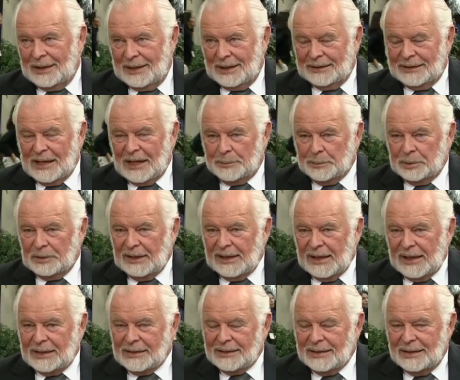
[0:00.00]
And that
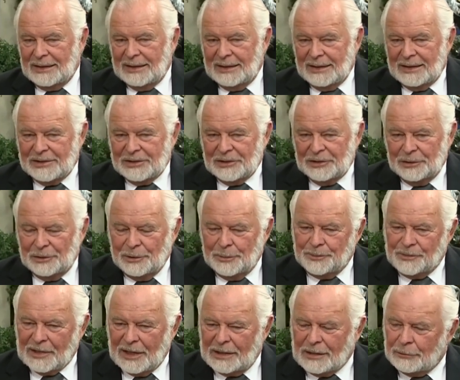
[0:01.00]
plan is
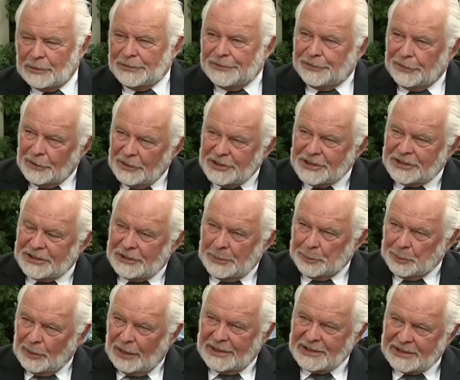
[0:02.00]
to kind of reverse
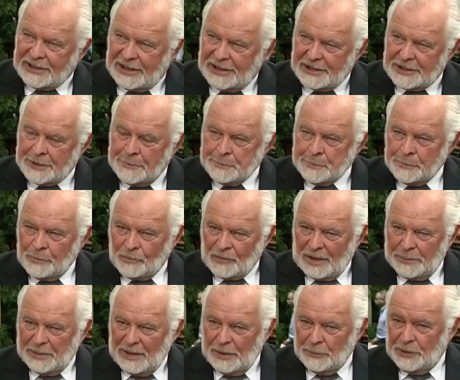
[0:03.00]
the process
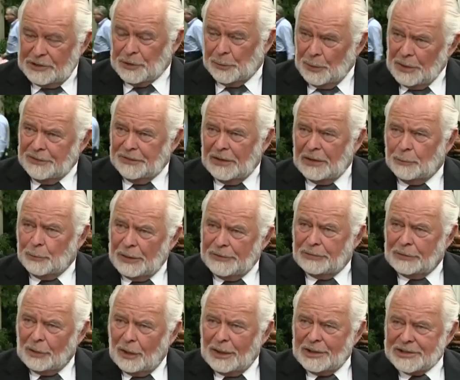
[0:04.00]
by which we feel
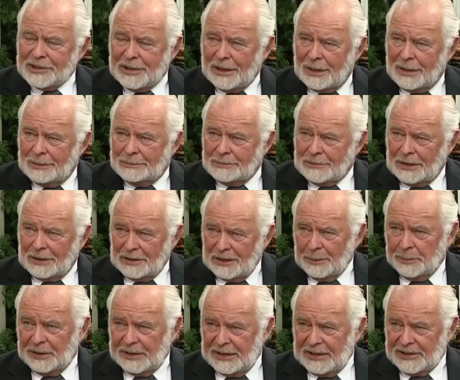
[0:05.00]
we've lost our
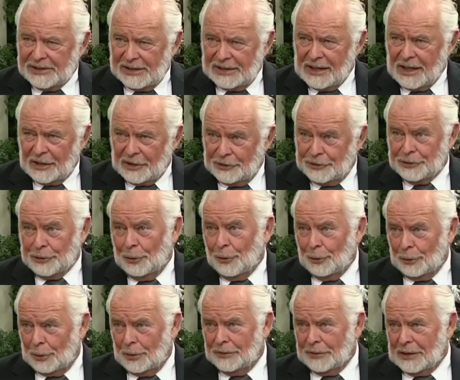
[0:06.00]
liberties and our
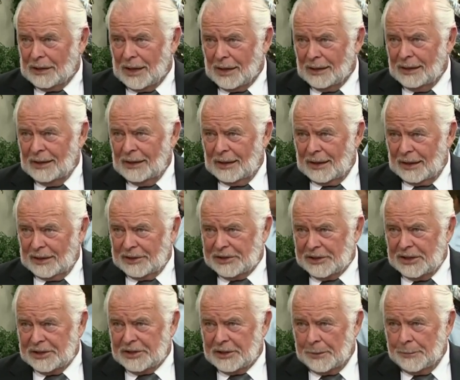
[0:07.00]
control over our
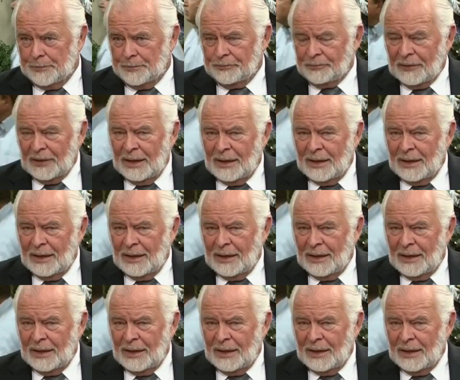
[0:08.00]
system.